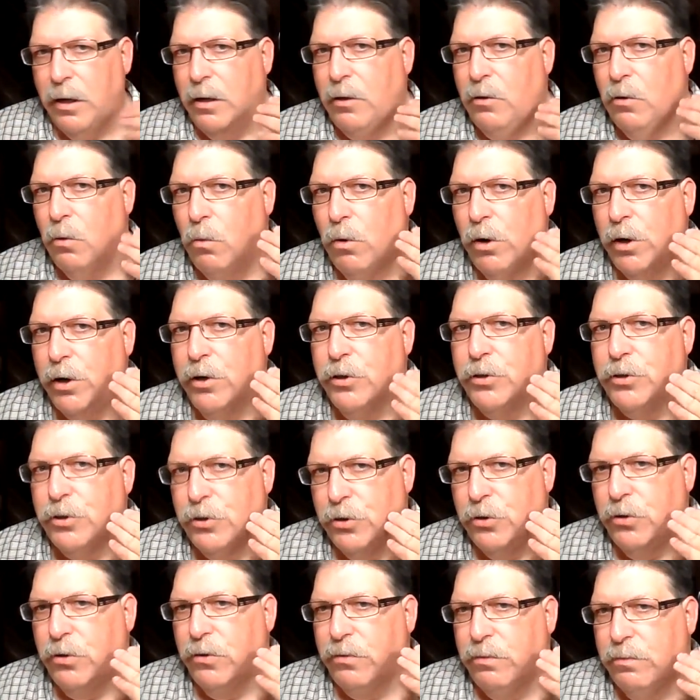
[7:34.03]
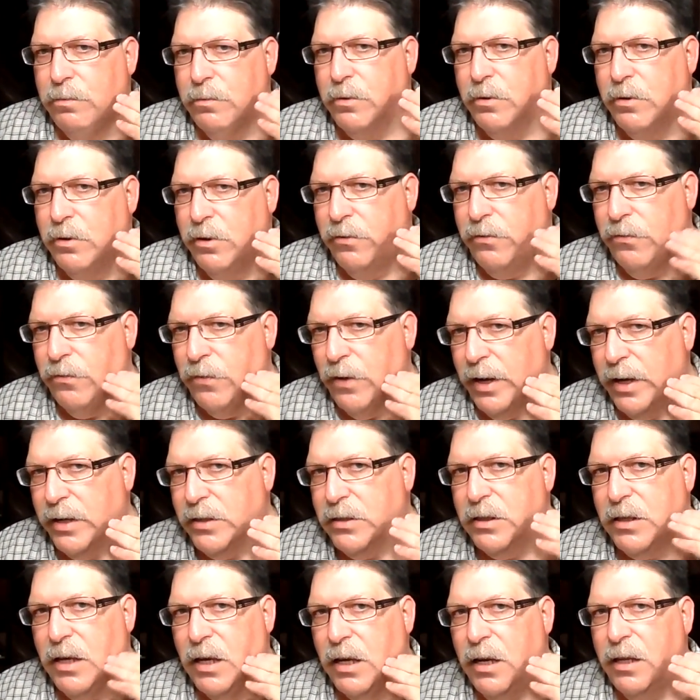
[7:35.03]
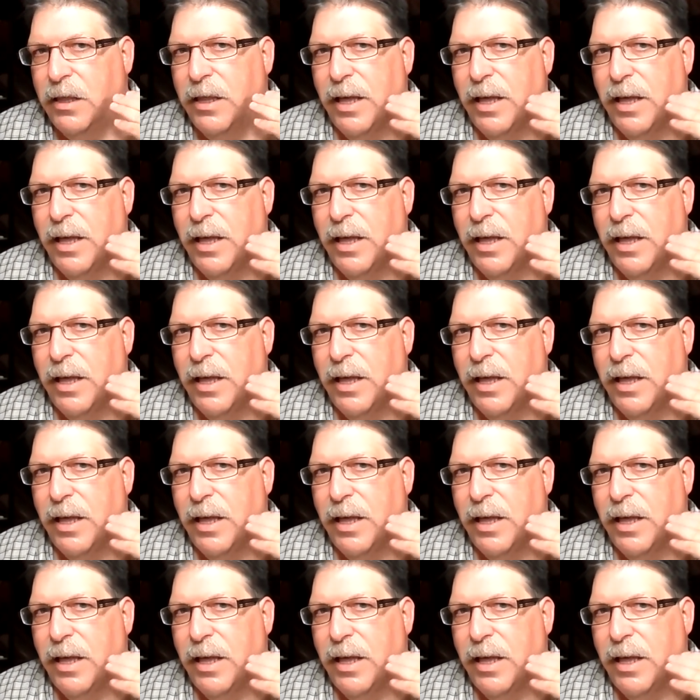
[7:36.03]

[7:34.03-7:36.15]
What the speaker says: getting the water to the face,